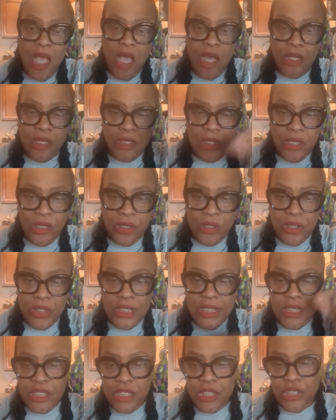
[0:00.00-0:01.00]
Learn
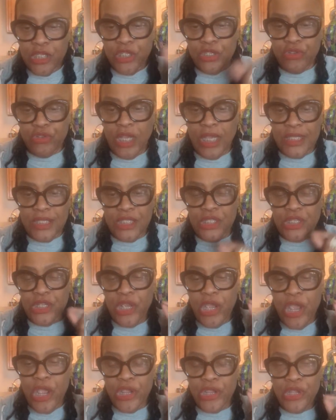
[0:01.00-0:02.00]
to trust
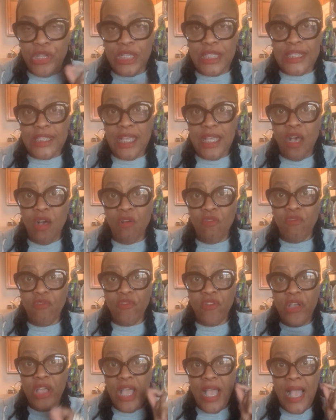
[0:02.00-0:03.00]
yourself
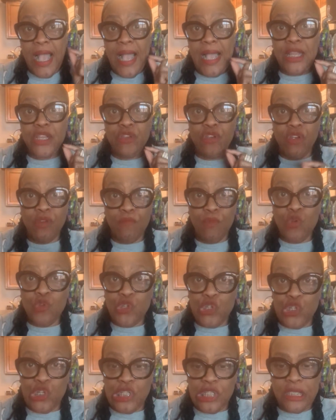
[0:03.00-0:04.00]
and your
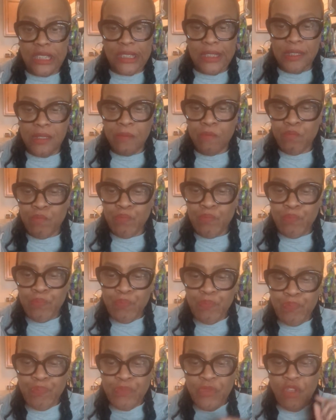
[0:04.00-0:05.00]
emotions.
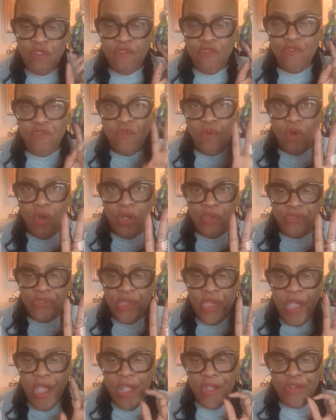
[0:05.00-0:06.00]
Fourth,
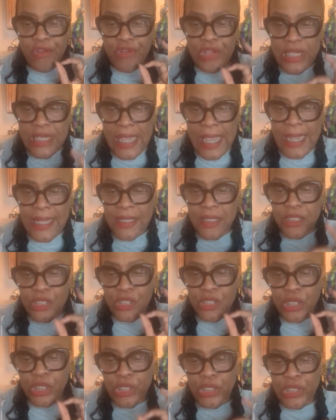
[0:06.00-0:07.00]
create
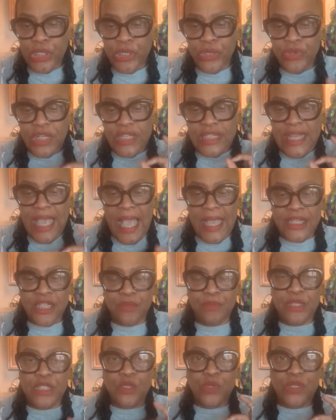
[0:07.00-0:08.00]
secure
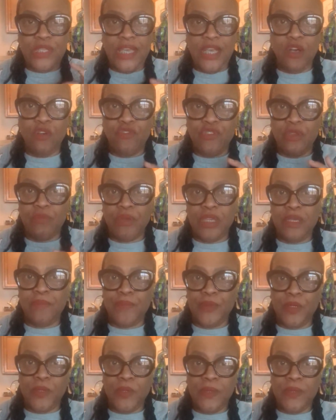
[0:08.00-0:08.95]
attachments with healthy people.